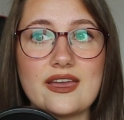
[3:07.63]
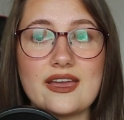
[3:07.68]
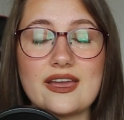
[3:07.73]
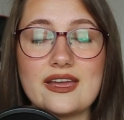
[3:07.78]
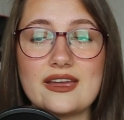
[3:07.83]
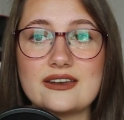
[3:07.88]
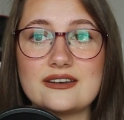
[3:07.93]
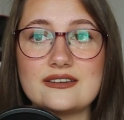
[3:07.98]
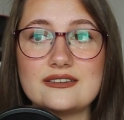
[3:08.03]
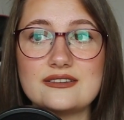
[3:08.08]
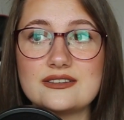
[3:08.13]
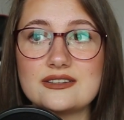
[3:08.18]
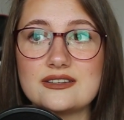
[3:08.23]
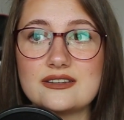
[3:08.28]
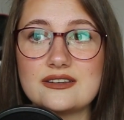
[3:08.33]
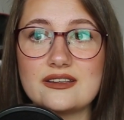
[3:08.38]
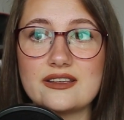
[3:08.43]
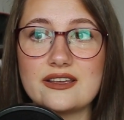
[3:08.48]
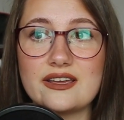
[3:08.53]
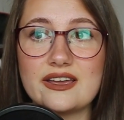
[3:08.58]
And
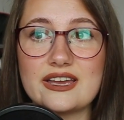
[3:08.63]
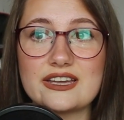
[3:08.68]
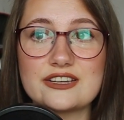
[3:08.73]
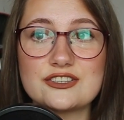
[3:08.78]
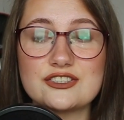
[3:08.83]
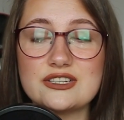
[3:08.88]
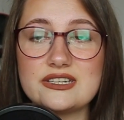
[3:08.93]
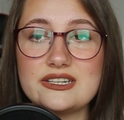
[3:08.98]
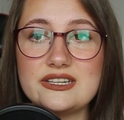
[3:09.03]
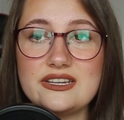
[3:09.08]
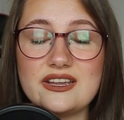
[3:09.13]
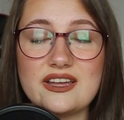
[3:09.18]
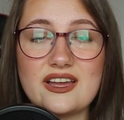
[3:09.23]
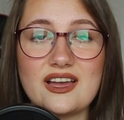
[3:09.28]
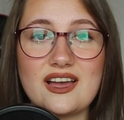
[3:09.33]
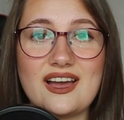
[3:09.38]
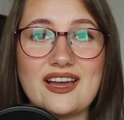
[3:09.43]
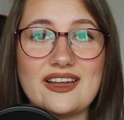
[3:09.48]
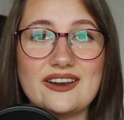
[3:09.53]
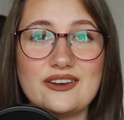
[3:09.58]
actually,
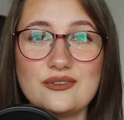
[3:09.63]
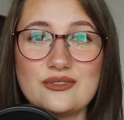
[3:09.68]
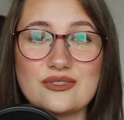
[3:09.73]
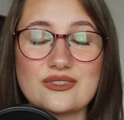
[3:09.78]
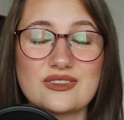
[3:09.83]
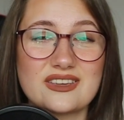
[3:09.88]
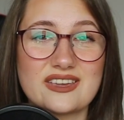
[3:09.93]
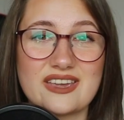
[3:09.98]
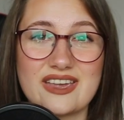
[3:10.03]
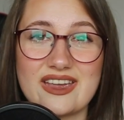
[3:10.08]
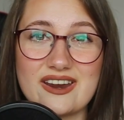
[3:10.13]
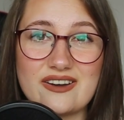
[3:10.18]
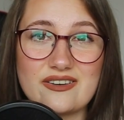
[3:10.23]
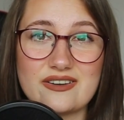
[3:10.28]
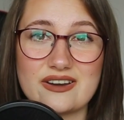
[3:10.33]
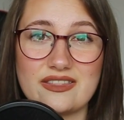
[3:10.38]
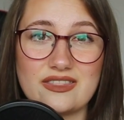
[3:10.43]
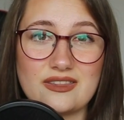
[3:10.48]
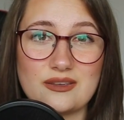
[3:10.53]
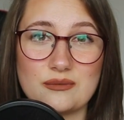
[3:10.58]
I don't
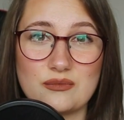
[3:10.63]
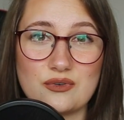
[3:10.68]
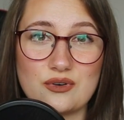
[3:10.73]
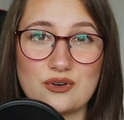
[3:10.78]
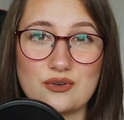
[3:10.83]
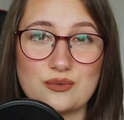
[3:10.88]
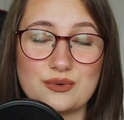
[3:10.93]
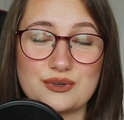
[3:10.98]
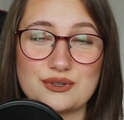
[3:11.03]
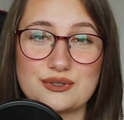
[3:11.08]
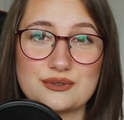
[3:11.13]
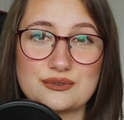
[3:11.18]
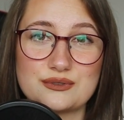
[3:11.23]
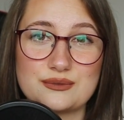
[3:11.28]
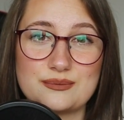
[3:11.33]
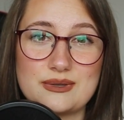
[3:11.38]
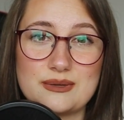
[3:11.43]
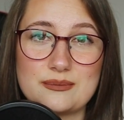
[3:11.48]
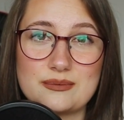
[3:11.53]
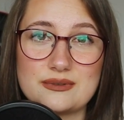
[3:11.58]
care anymore what
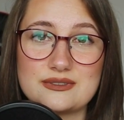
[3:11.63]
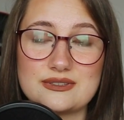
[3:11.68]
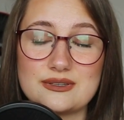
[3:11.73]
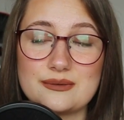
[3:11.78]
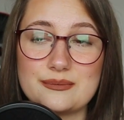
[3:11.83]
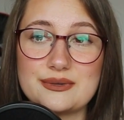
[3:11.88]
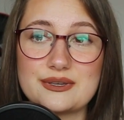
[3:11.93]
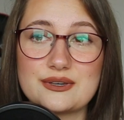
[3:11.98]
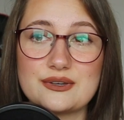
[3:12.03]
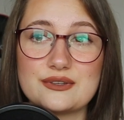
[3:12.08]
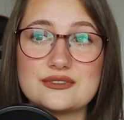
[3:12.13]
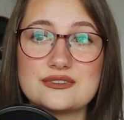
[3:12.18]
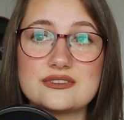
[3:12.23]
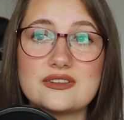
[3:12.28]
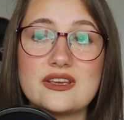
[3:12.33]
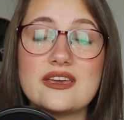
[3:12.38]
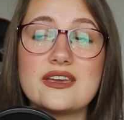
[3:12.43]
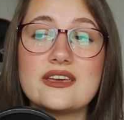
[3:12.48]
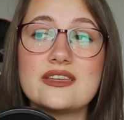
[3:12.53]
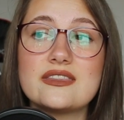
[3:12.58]
those people say, because
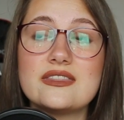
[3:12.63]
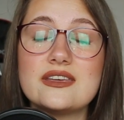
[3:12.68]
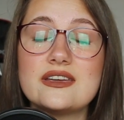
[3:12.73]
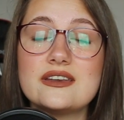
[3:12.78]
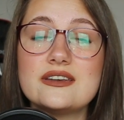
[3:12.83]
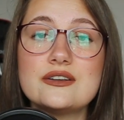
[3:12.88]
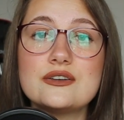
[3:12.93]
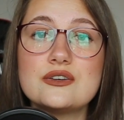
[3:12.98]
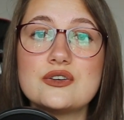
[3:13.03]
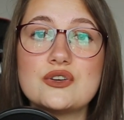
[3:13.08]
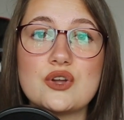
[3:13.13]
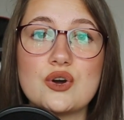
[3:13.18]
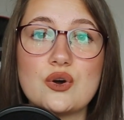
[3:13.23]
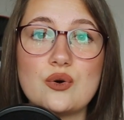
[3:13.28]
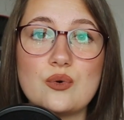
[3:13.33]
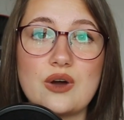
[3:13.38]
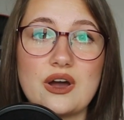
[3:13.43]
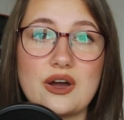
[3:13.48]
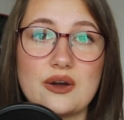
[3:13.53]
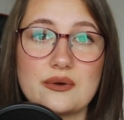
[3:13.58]
they don't
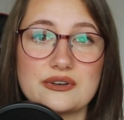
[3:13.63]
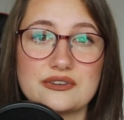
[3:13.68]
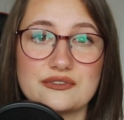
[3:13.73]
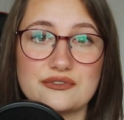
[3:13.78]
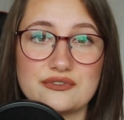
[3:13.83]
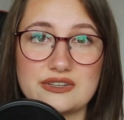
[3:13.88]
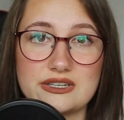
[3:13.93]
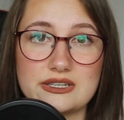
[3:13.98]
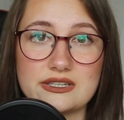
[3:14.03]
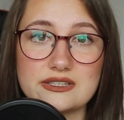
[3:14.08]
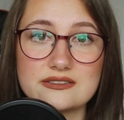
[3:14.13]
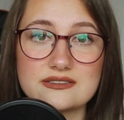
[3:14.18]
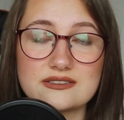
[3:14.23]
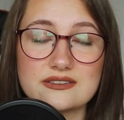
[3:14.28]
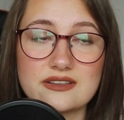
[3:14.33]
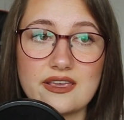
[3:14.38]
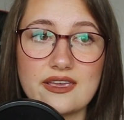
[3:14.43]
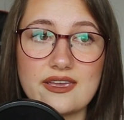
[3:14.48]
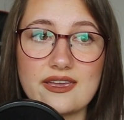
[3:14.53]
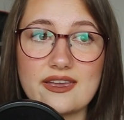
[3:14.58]
know how it
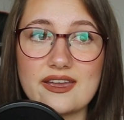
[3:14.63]
feels.